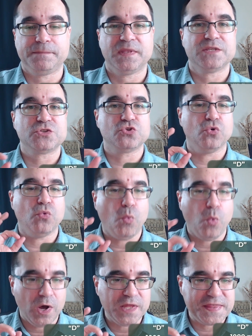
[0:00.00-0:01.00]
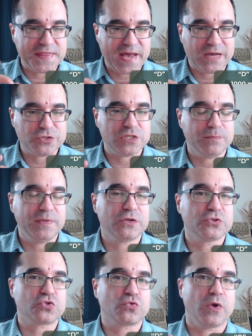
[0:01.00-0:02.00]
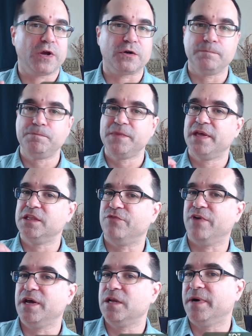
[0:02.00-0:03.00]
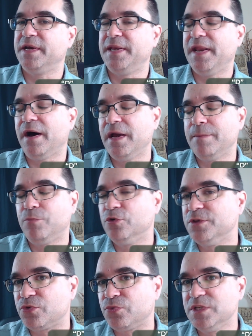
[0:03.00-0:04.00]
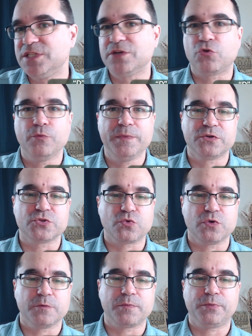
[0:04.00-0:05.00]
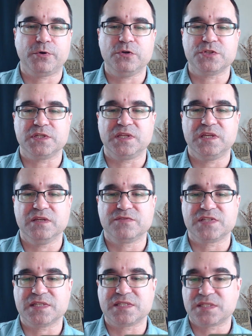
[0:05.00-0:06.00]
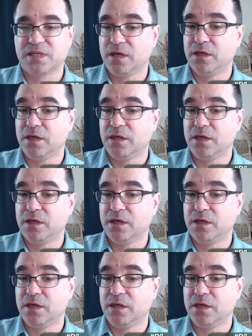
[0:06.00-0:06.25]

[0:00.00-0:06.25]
So 1,000 meters squared divided by 9.30 meters squared per person gives us,